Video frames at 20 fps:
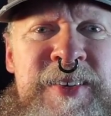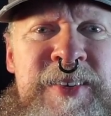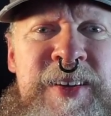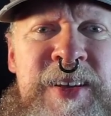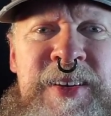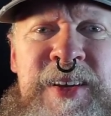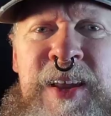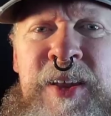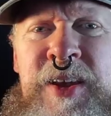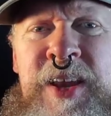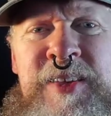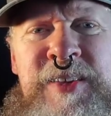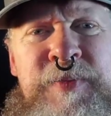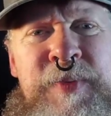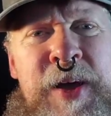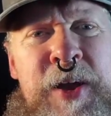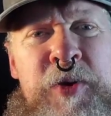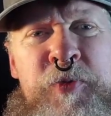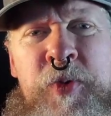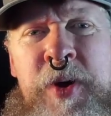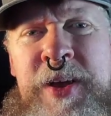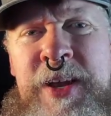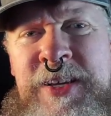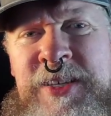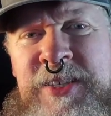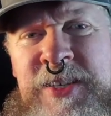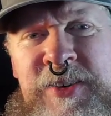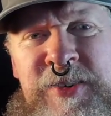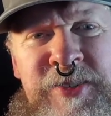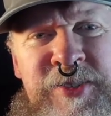That doesn't matter what
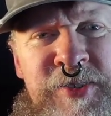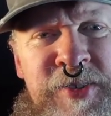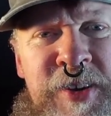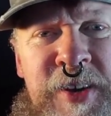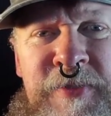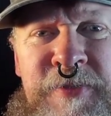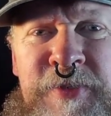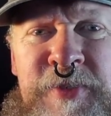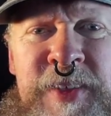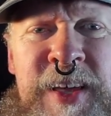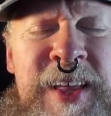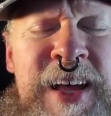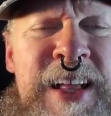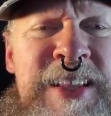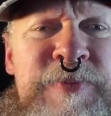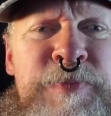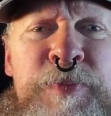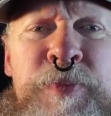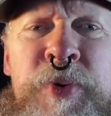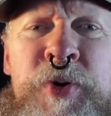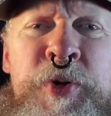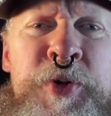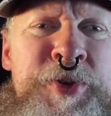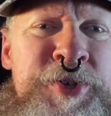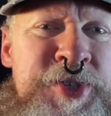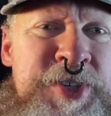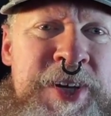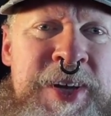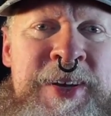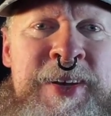excuse you give for that. That's
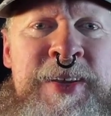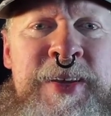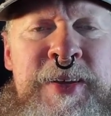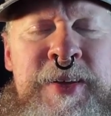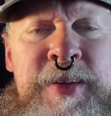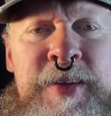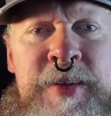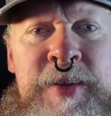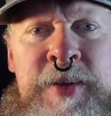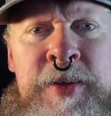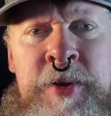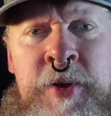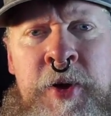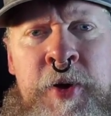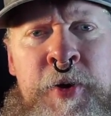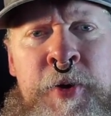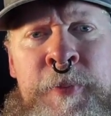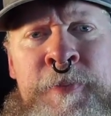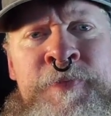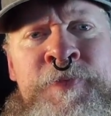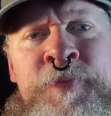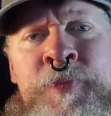bullshit. You know.